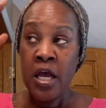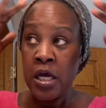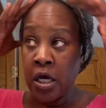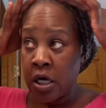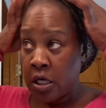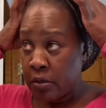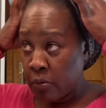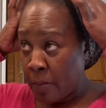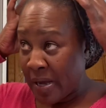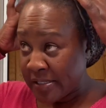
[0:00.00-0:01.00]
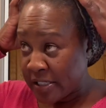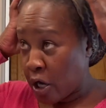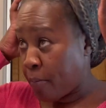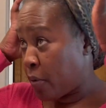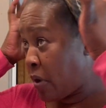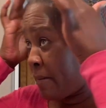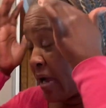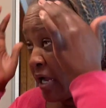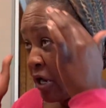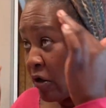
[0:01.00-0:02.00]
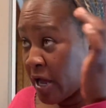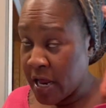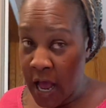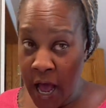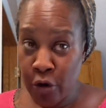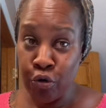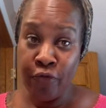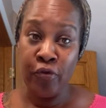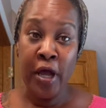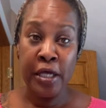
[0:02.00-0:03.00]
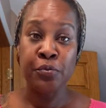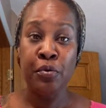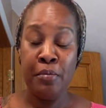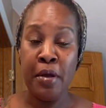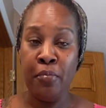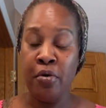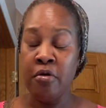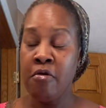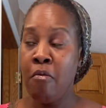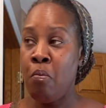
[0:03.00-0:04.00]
on my scalp, around my hairline. I don't know if you guys remember,